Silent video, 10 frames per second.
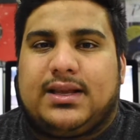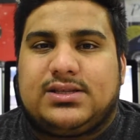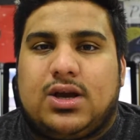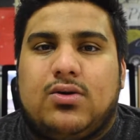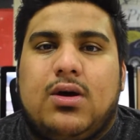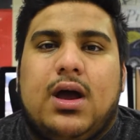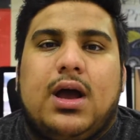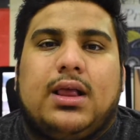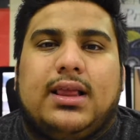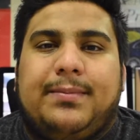So
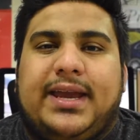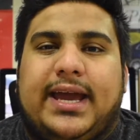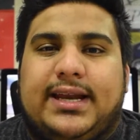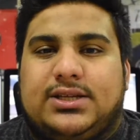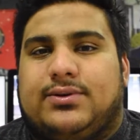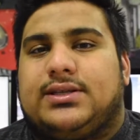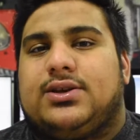let me get into it.